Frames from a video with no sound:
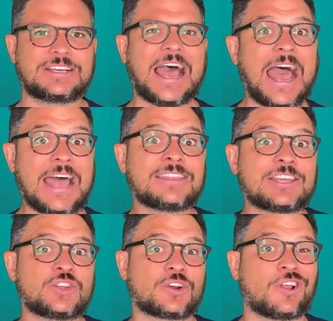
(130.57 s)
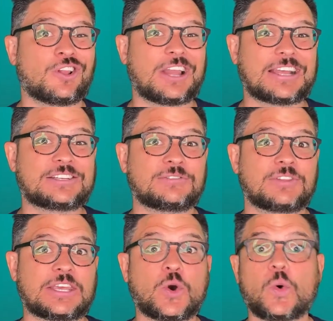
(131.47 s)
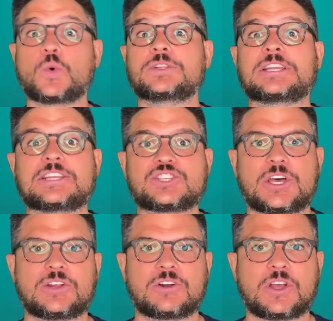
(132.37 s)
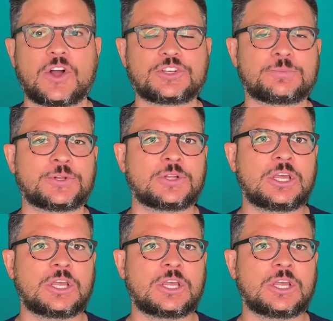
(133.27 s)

and that you're collectively holding each other accountable